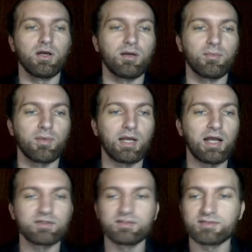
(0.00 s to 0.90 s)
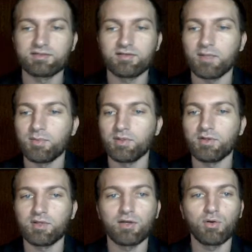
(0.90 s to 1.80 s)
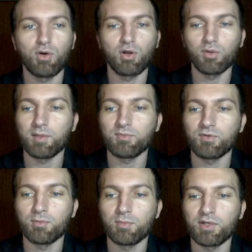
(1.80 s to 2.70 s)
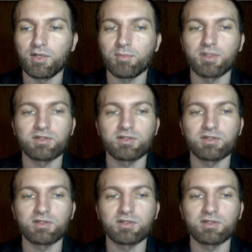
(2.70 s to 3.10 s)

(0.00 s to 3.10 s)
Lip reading: Houses in Tampa, they go all the way up to 1 million,